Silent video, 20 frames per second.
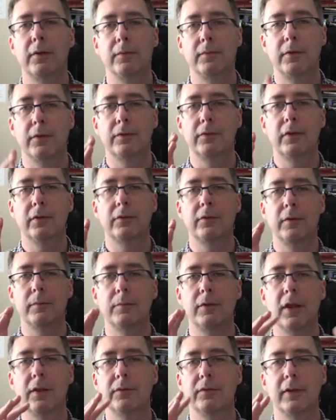if the system
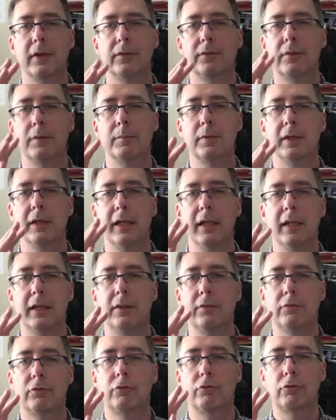doesn't exhibit any
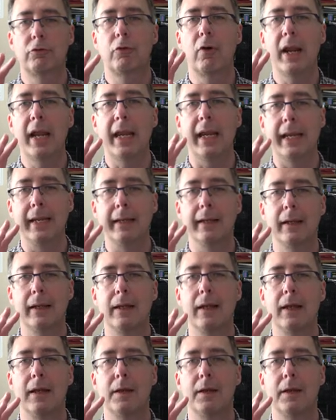strain,